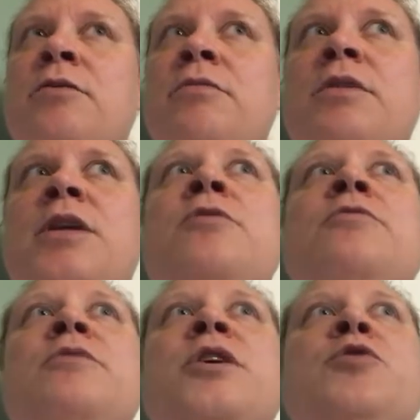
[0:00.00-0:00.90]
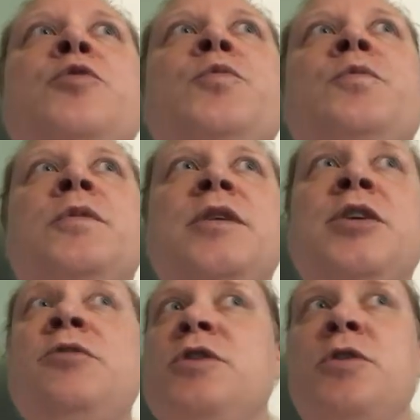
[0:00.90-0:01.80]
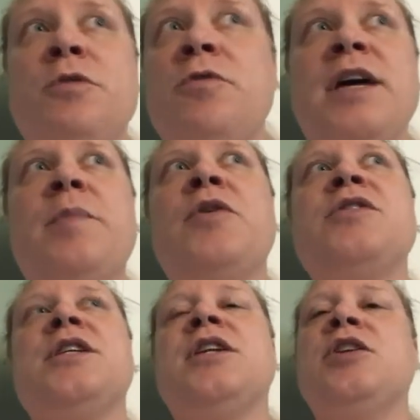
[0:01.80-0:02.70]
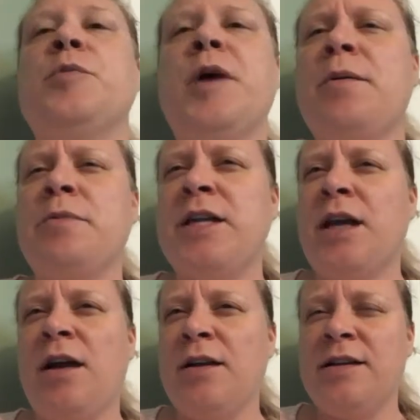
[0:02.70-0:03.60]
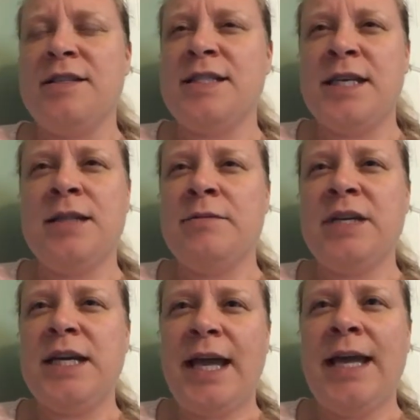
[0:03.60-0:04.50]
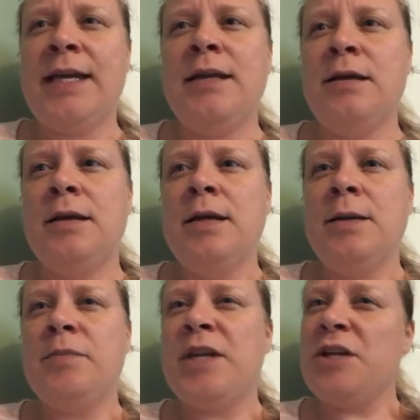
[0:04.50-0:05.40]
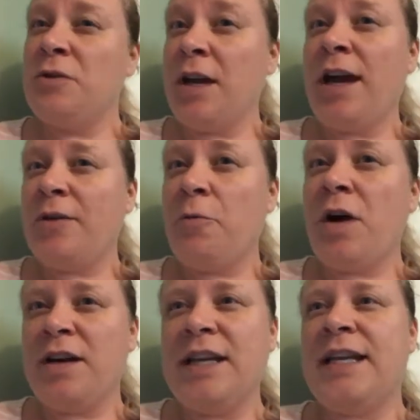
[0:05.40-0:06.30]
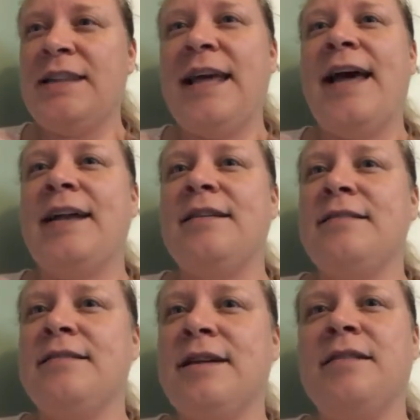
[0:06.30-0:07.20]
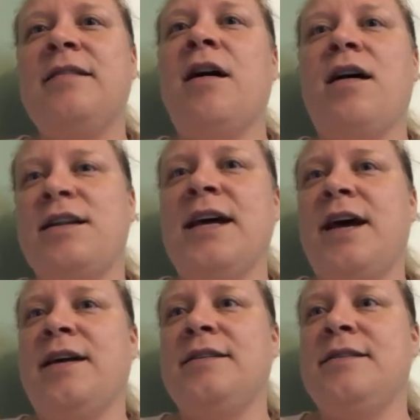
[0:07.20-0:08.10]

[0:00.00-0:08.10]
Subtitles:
you don't know that person and you're probably not going to see them again, but you kind of want to get that contact?